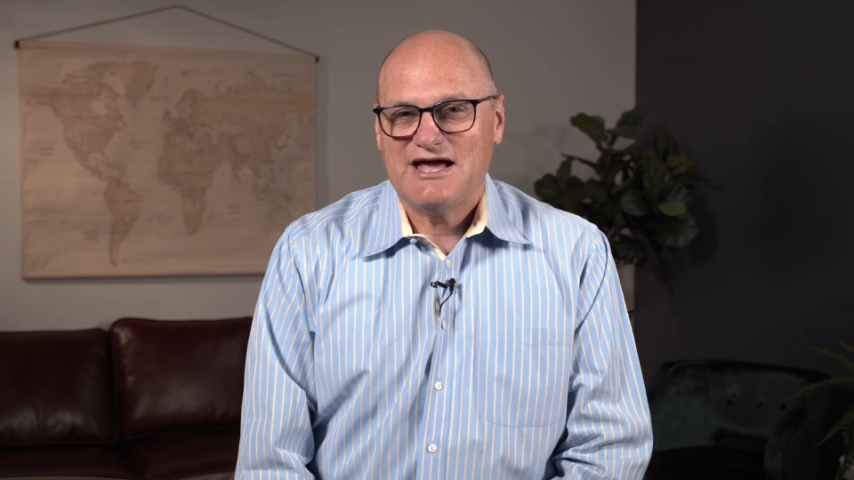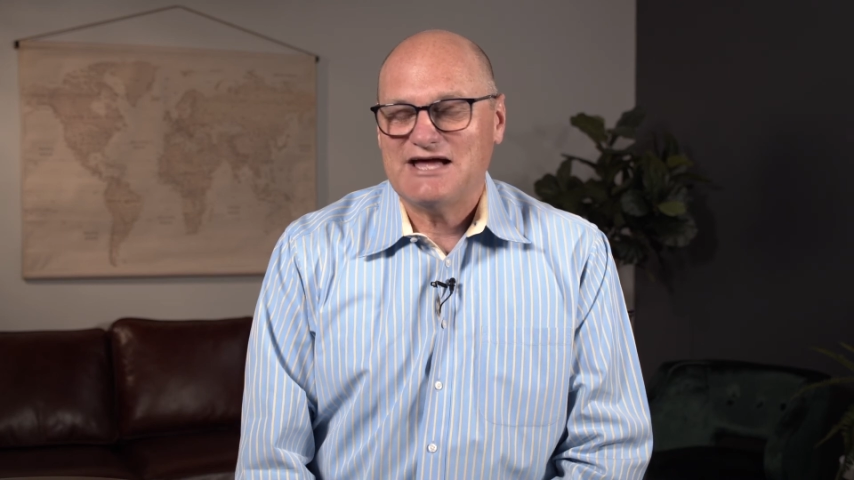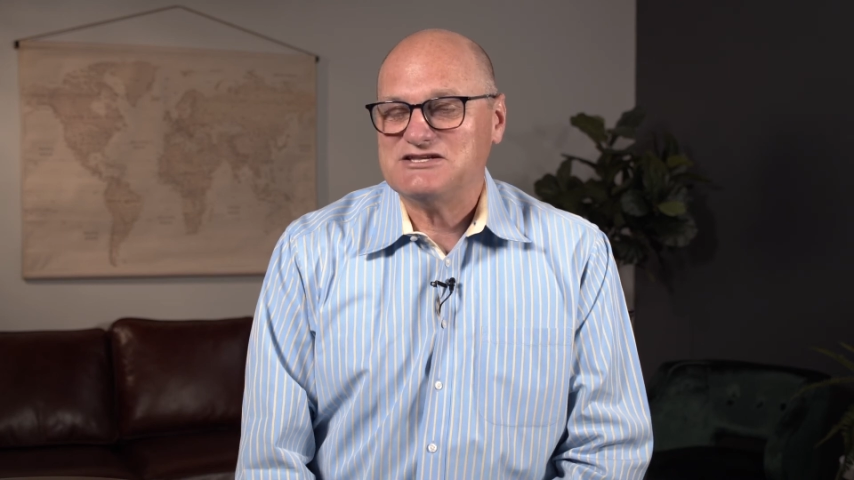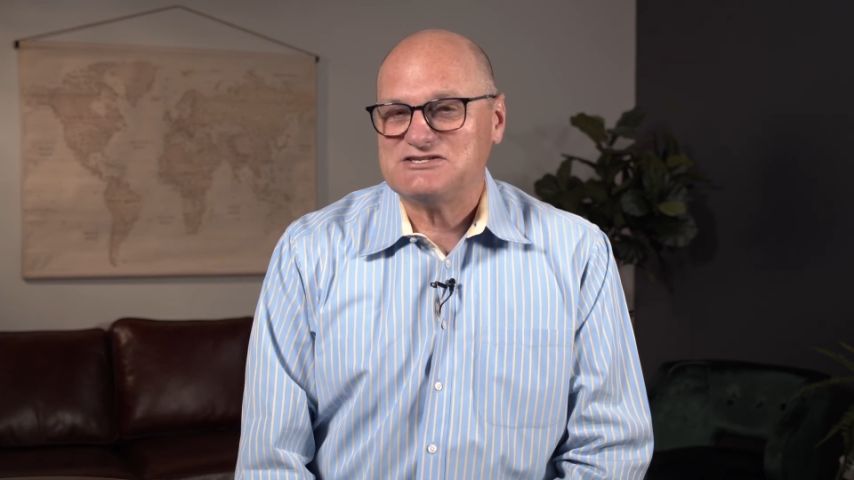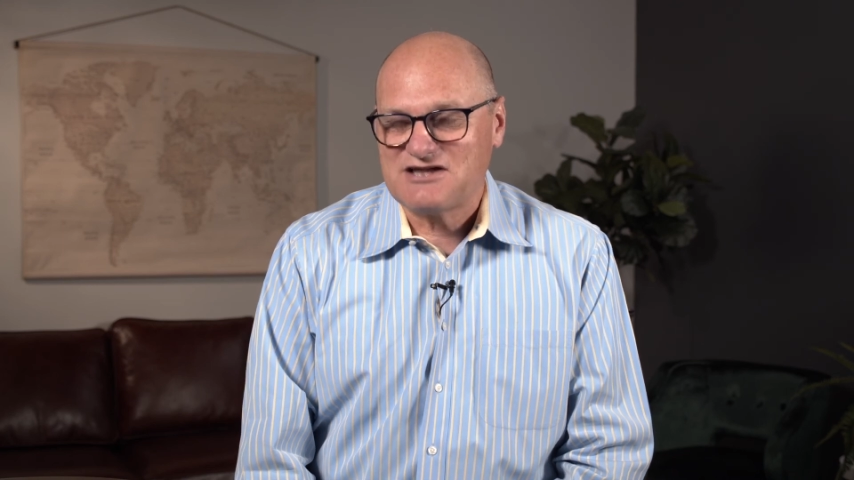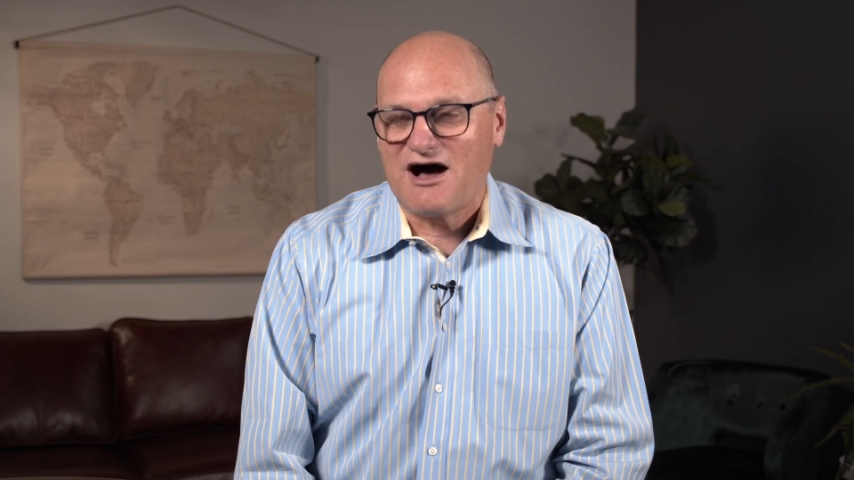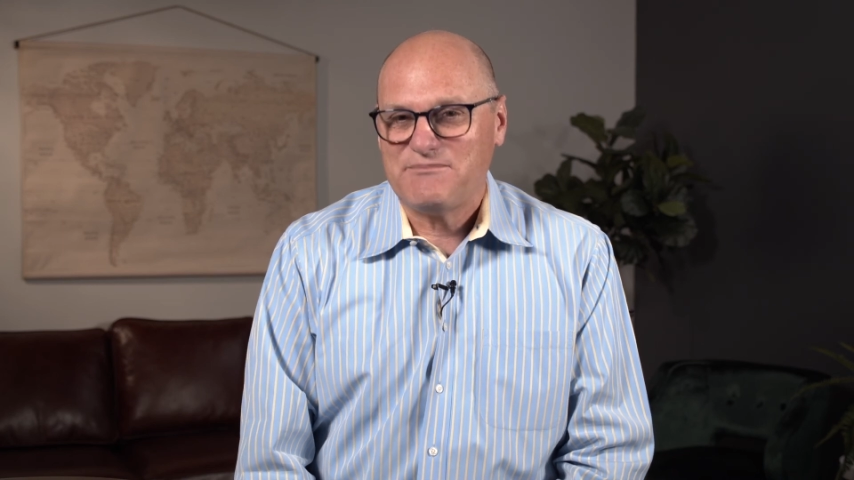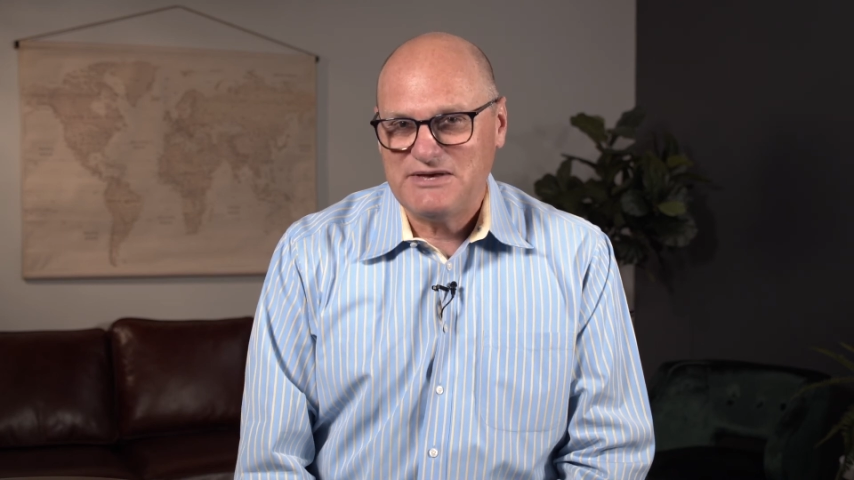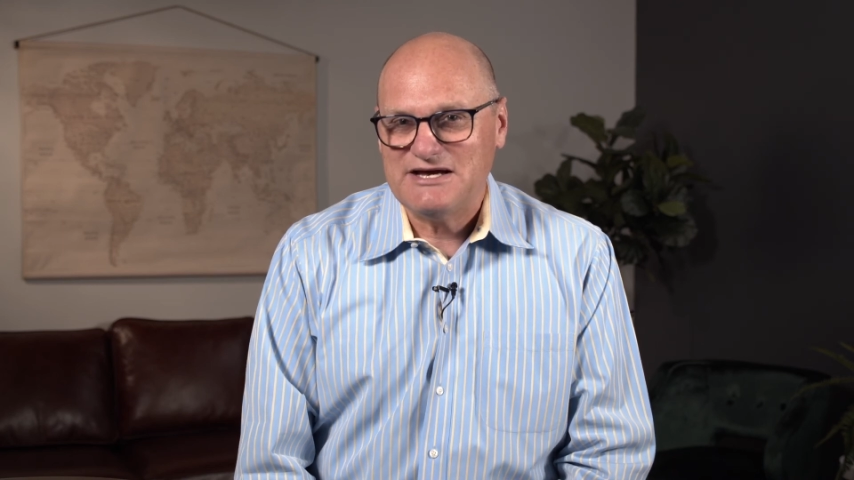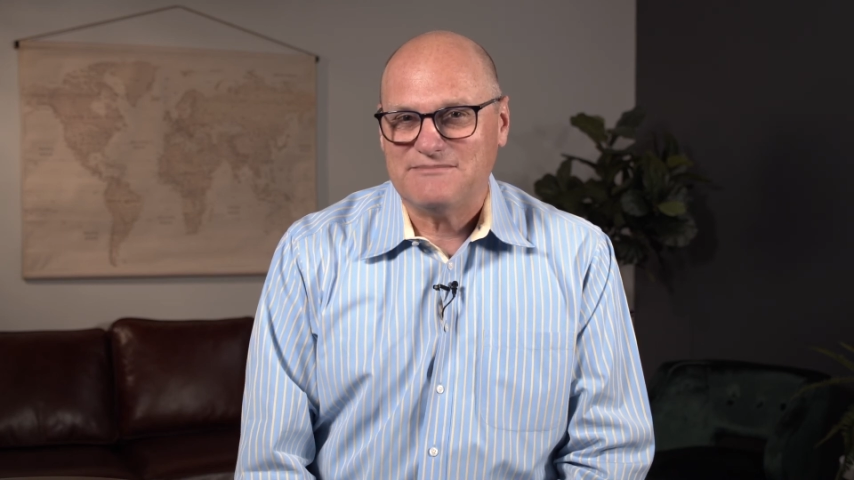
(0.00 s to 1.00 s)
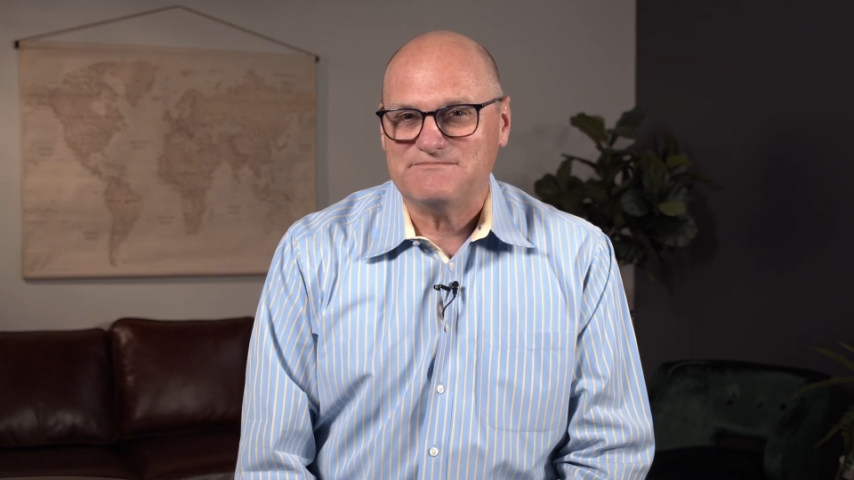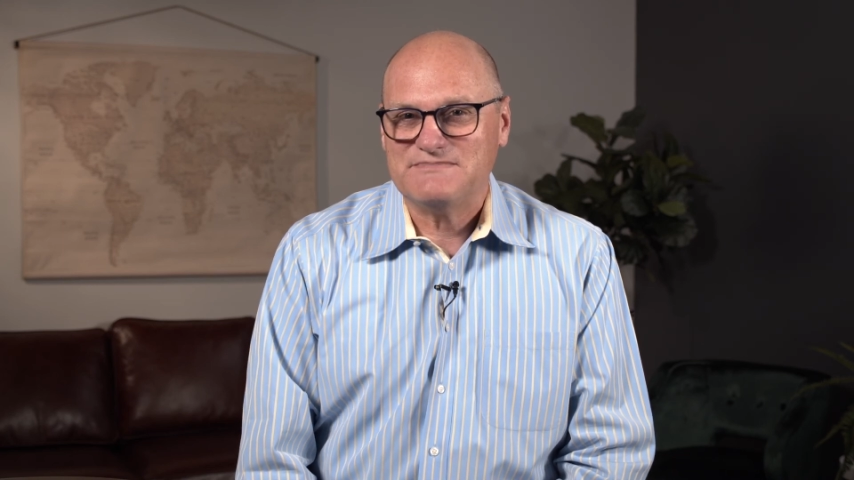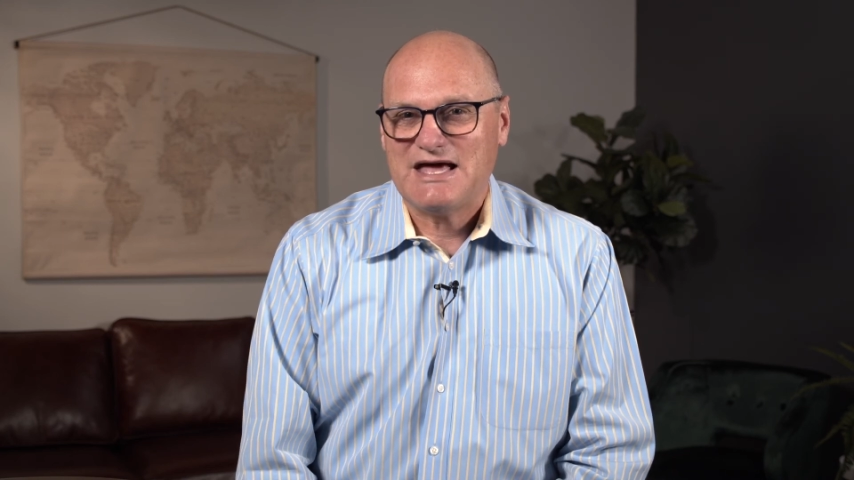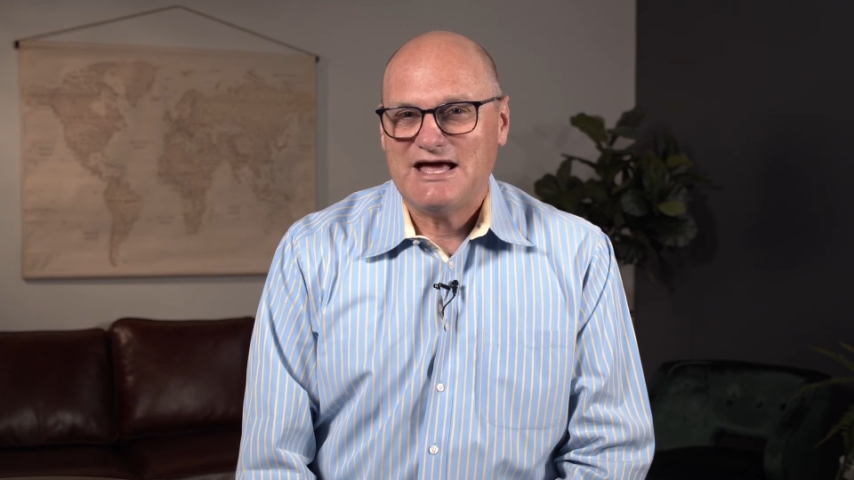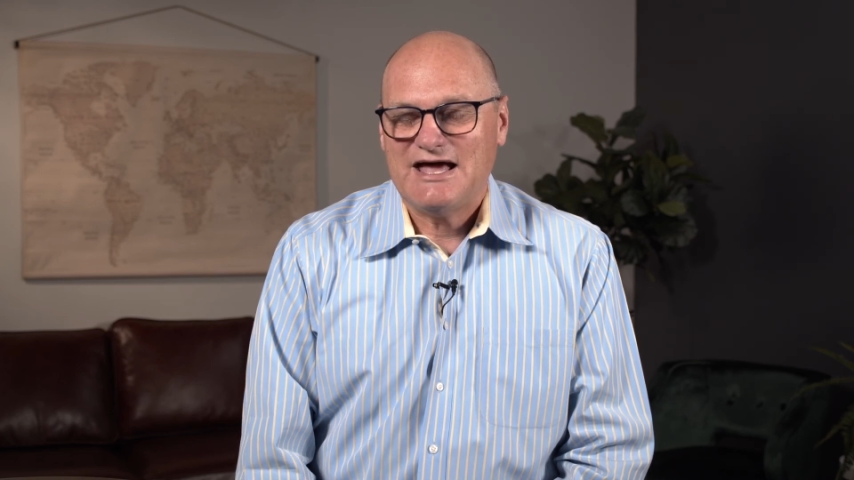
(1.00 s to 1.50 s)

and stop him